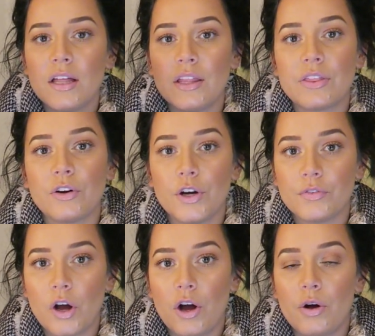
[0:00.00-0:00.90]
the
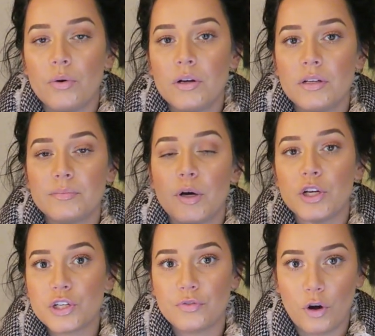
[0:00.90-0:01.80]
third row
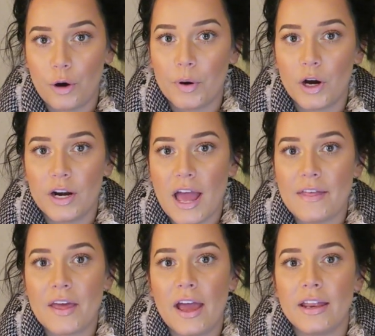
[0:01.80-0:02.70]
pushed forward
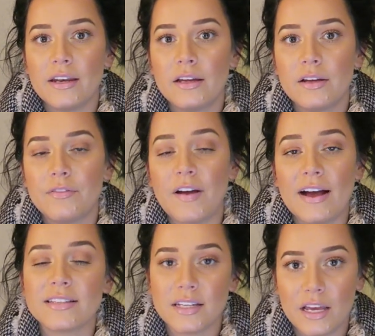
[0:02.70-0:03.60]
and then
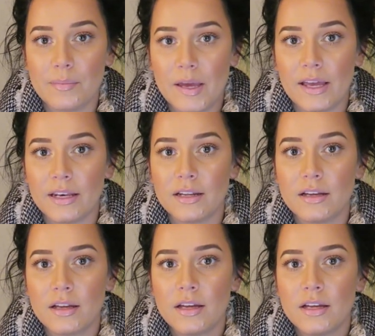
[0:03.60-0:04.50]
fasten him in
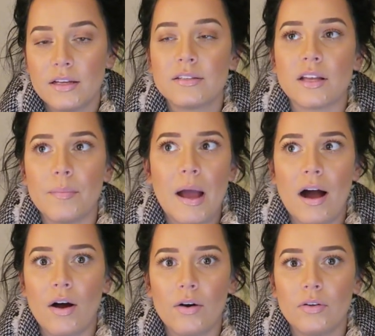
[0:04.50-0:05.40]

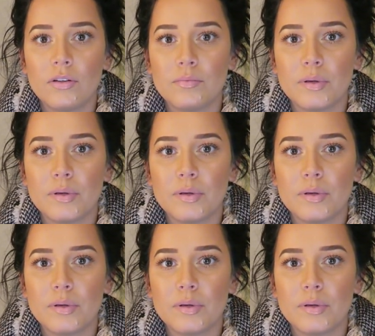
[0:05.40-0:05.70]
somehow.